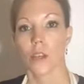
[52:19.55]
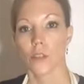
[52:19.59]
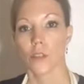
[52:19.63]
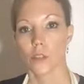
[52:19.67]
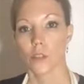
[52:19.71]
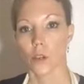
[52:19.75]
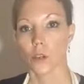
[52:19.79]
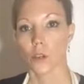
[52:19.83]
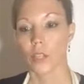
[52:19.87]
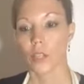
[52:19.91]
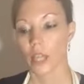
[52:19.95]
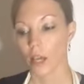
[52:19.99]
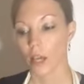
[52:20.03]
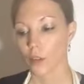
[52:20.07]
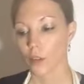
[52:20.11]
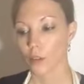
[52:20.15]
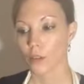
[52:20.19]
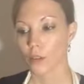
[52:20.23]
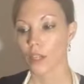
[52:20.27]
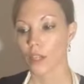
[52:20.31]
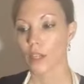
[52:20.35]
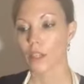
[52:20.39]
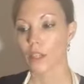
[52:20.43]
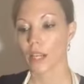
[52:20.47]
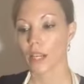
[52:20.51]
So the other
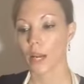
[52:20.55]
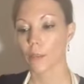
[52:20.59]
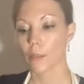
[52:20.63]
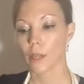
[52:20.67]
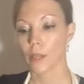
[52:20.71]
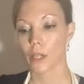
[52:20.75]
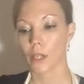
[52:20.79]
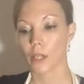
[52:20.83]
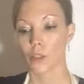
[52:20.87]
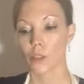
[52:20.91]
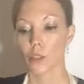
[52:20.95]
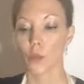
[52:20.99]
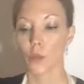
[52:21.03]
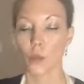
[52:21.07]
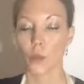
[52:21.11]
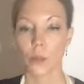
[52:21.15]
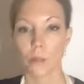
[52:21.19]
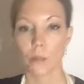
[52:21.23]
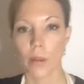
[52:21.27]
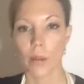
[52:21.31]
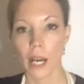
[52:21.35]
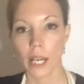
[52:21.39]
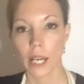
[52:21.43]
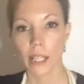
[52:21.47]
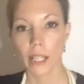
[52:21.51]
thing that I'm going to do with
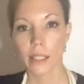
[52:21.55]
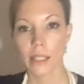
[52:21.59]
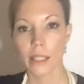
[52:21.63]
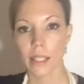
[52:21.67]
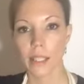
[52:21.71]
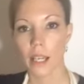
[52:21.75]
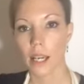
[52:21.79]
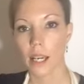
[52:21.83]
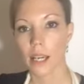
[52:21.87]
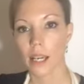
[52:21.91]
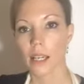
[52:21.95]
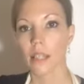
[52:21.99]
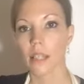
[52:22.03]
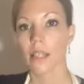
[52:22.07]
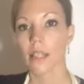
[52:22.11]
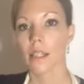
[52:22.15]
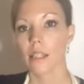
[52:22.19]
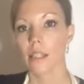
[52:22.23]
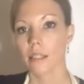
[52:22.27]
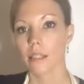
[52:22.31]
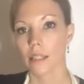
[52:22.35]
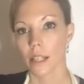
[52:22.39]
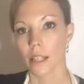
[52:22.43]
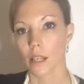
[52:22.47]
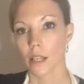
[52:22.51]
mine tonight,
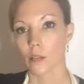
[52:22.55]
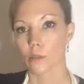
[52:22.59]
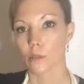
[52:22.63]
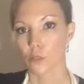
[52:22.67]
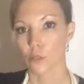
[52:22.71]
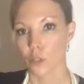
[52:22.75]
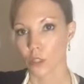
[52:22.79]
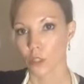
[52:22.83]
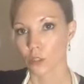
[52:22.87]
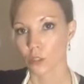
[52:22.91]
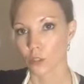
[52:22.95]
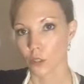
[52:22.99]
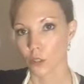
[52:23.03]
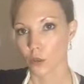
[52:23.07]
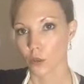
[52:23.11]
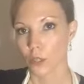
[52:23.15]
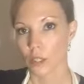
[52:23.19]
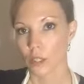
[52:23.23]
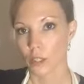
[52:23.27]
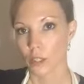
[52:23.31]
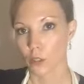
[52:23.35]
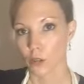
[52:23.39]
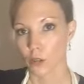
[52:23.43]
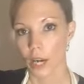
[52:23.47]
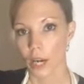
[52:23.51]
instead of just doing
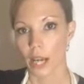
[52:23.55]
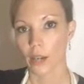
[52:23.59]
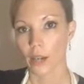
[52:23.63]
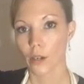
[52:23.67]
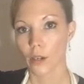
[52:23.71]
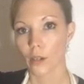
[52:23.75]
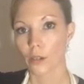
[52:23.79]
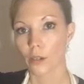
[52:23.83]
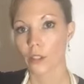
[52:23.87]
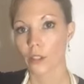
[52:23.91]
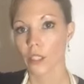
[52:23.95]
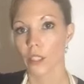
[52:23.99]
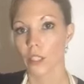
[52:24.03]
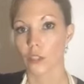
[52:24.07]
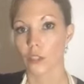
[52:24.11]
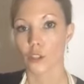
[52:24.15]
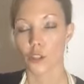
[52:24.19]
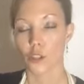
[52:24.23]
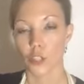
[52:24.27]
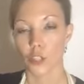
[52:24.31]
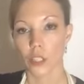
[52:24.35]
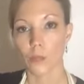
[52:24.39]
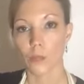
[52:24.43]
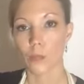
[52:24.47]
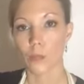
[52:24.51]
the crackers, is
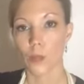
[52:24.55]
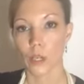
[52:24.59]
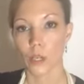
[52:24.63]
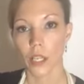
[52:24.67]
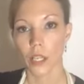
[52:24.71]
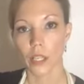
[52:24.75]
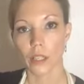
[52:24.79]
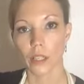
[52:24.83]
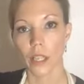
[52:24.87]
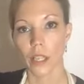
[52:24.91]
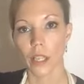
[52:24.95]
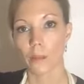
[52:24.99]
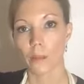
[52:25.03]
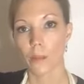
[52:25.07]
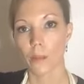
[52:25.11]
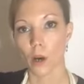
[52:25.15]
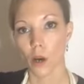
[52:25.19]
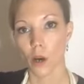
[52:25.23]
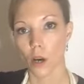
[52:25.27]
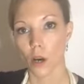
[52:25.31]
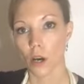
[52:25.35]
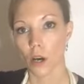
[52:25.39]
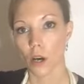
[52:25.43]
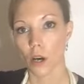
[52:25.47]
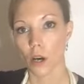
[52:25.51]
just putting them
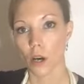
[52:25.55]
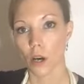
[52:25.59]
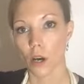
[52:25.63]
on,